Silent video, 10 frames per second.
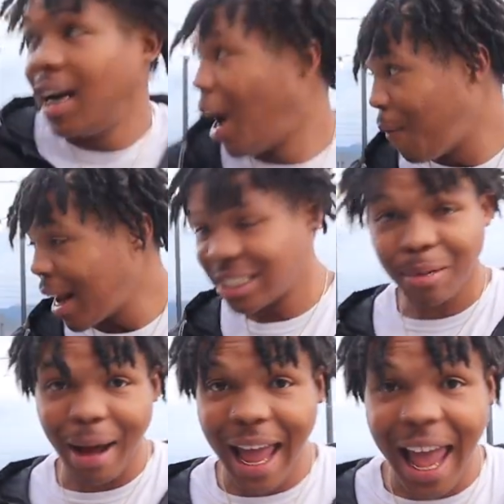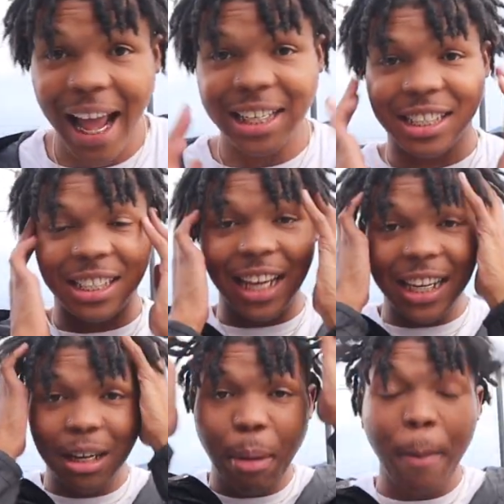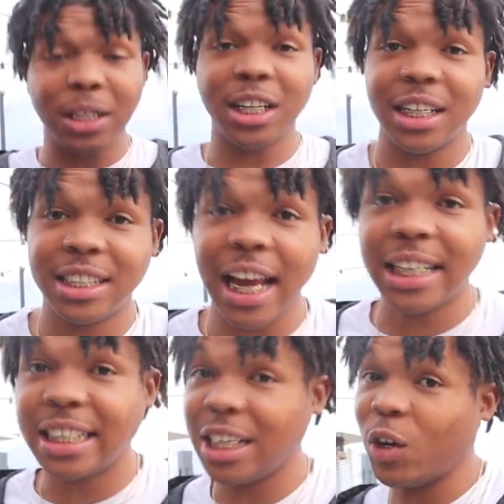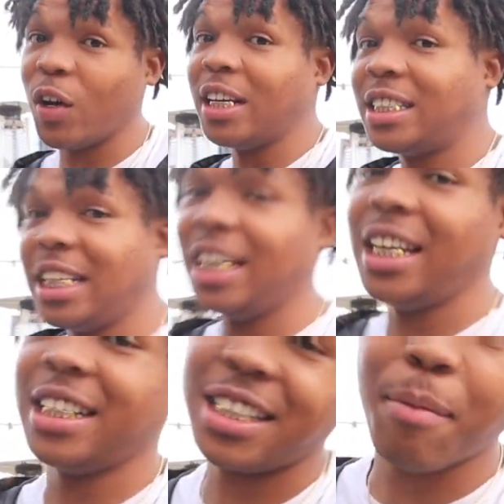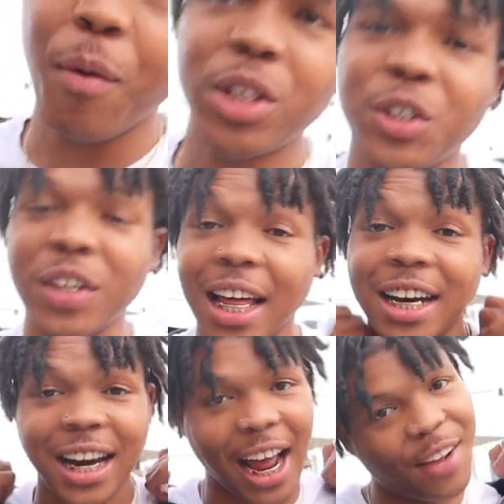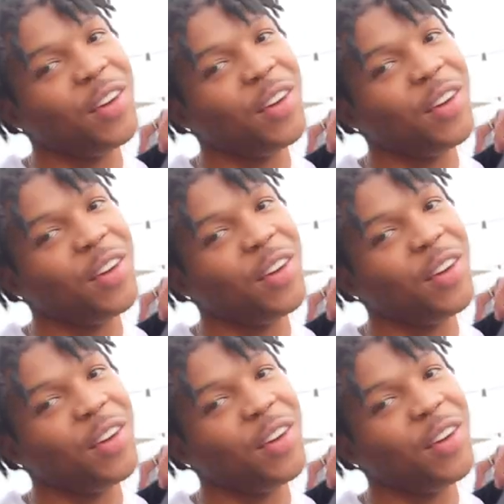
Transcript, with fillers: I ran into my ex, and she brought me to her section, though. Let's see. Let's talk about what you're doing later tonight.